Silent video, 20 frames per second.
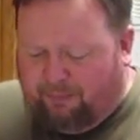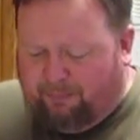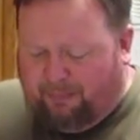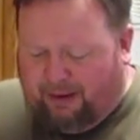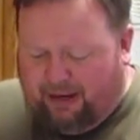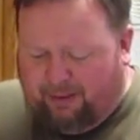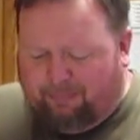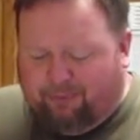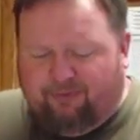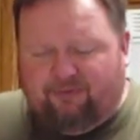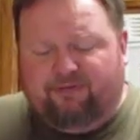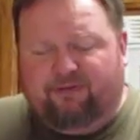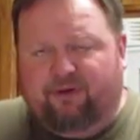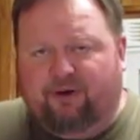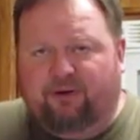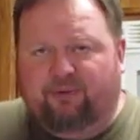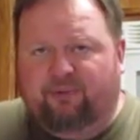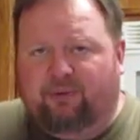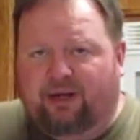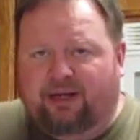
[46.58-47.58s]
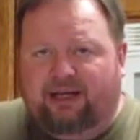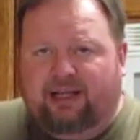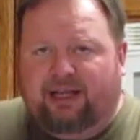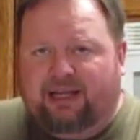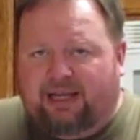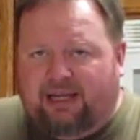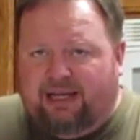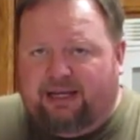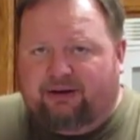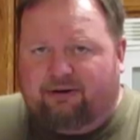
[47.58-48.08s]
my preferred way
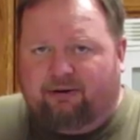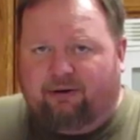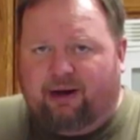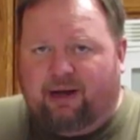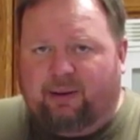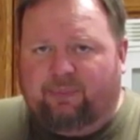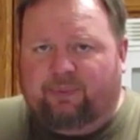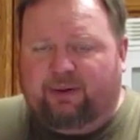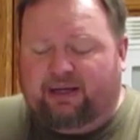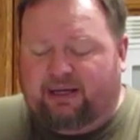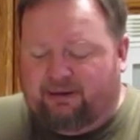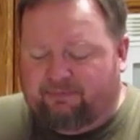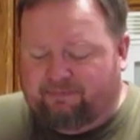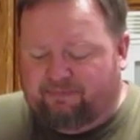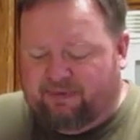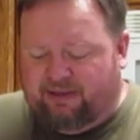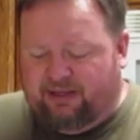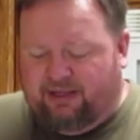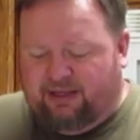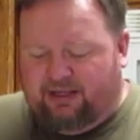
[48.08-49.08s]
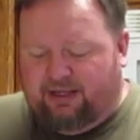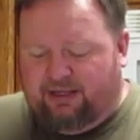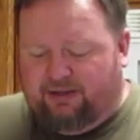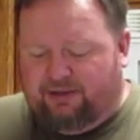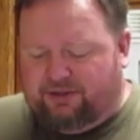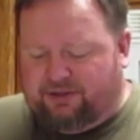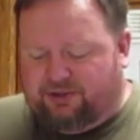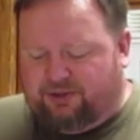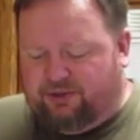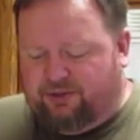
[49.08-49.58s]
to eat crappie
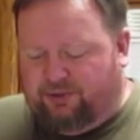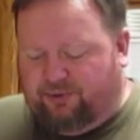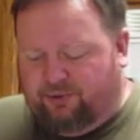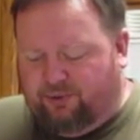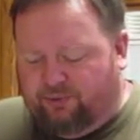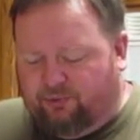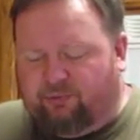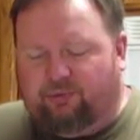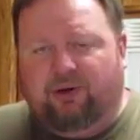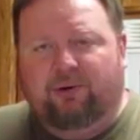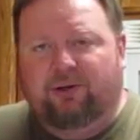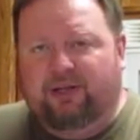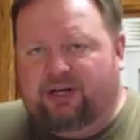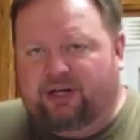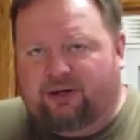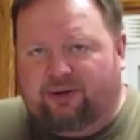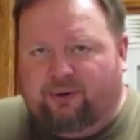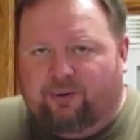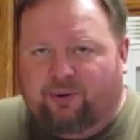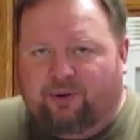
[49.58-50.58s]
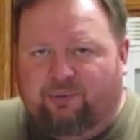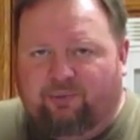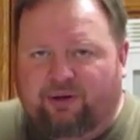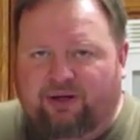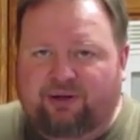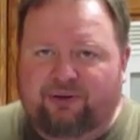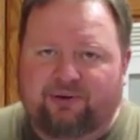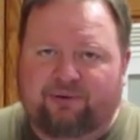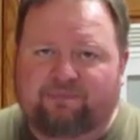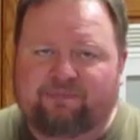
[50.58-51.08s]
is to roll it in
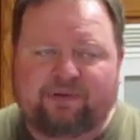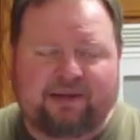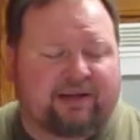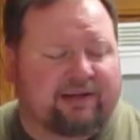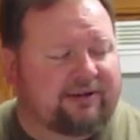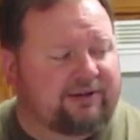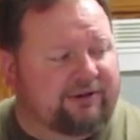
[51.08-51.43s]
cornmeal,